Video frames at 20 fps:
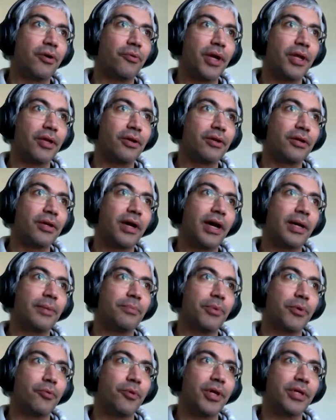running on a
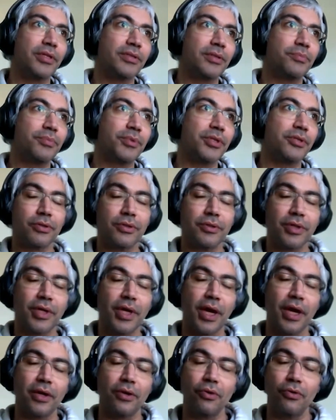hypervisor, but you
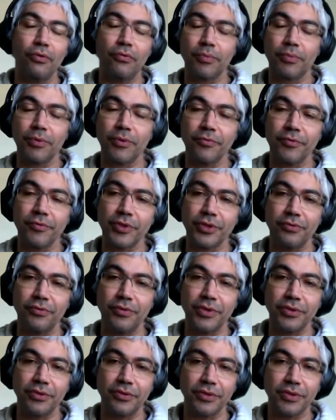can over-provision
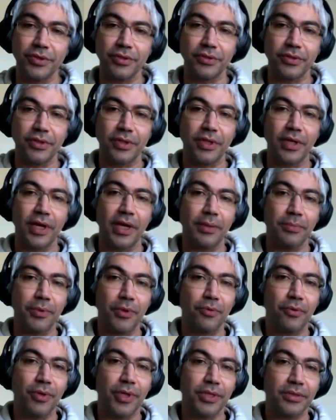resources on a
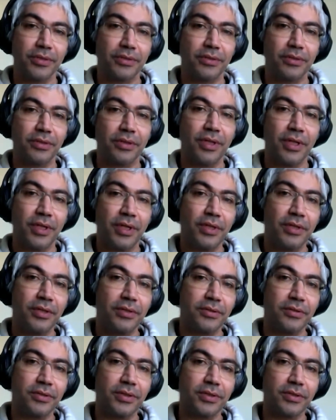hypervisor.
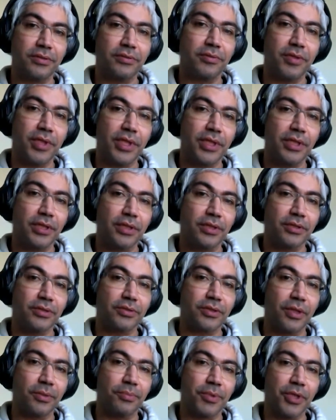So there's really nothing
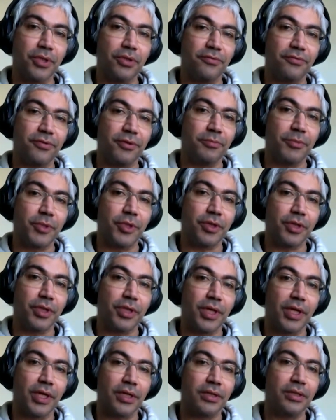stopping you from doing
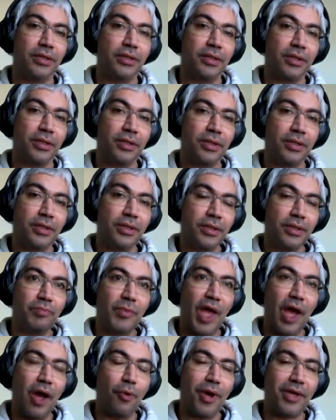that.
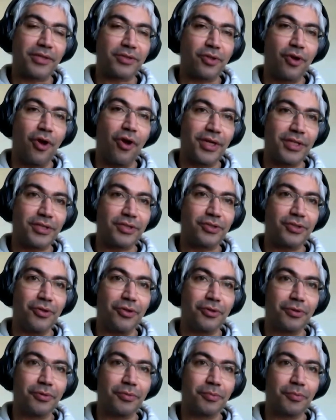Now, as long as
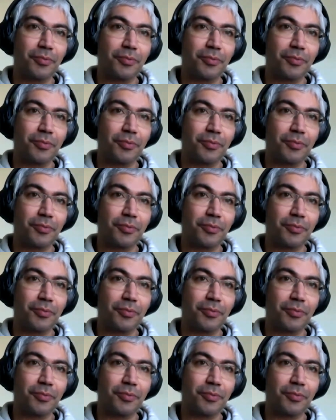you're